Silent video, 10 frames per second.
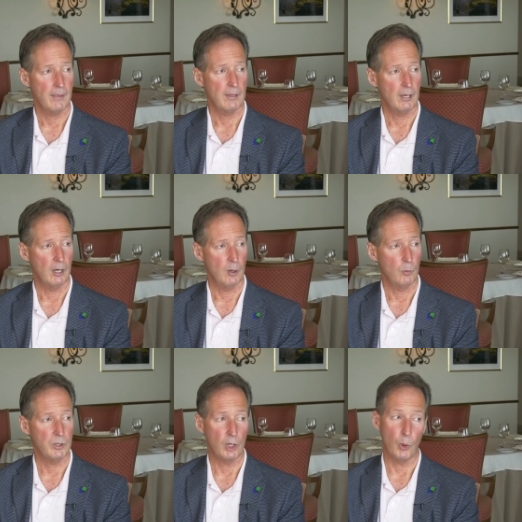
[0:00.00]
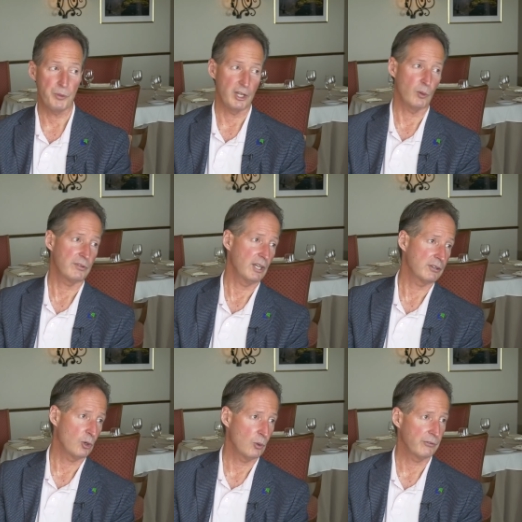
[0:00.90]
Um, we hope they don't take
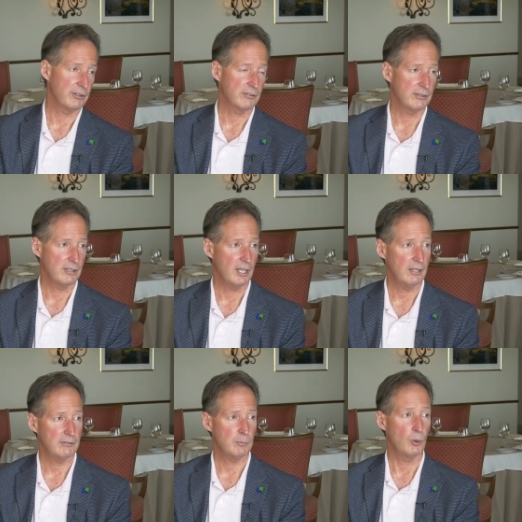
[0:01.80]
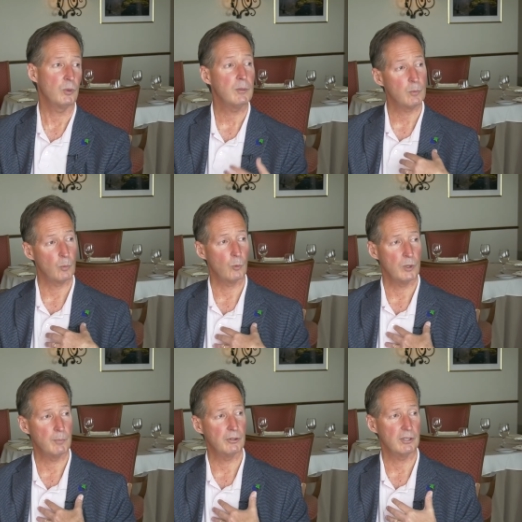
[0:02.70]
the whole 60 days, but we, we
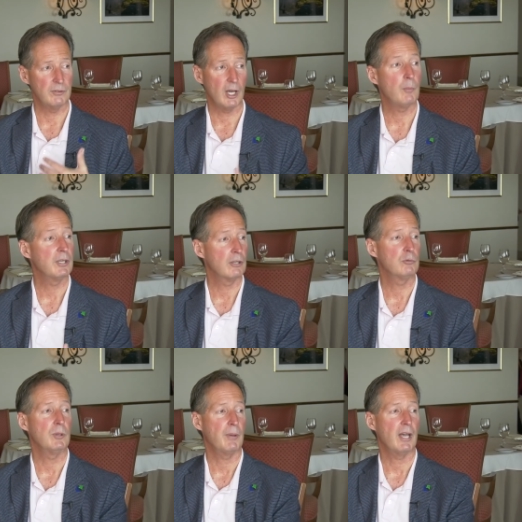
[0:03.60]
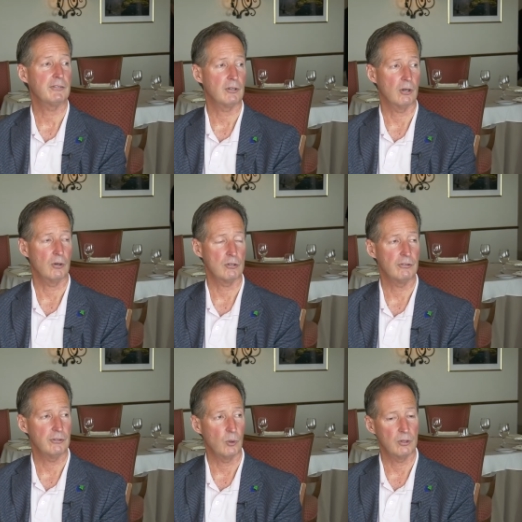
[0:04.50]
believe now because we passed our
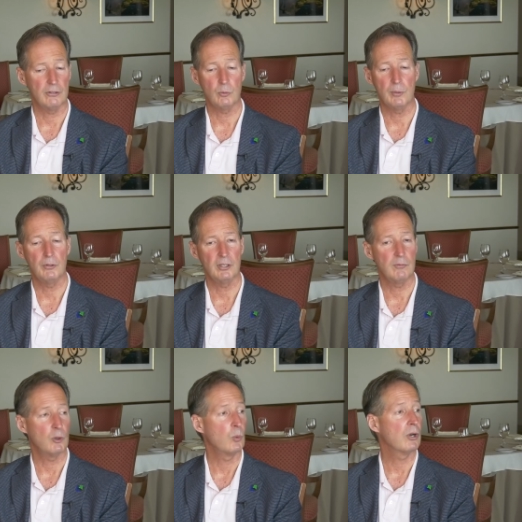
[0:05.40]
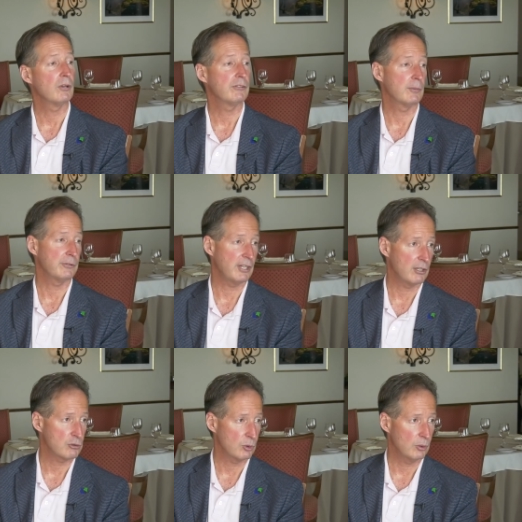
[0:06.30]
urgency ordinance, we believe that we're in
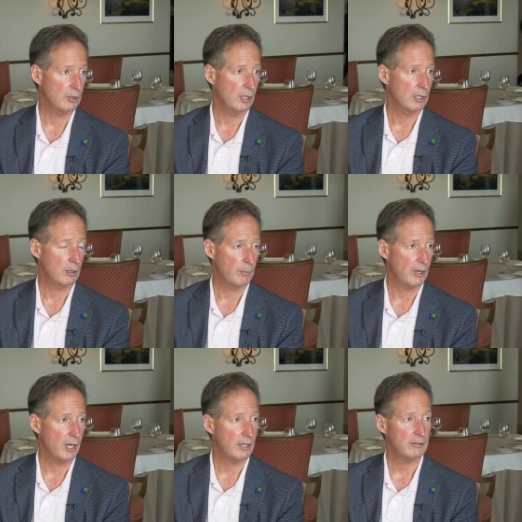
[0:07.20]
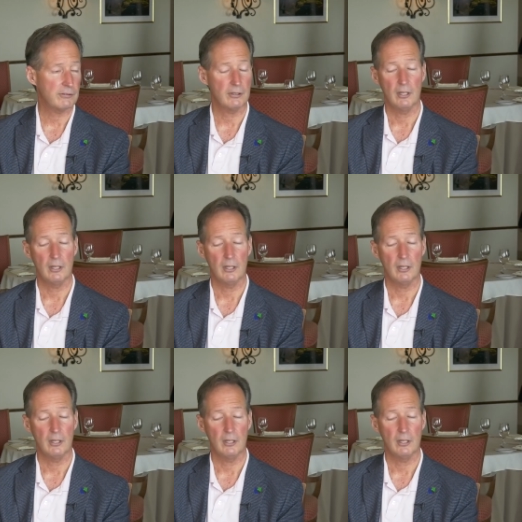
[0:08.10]
substantial compliance.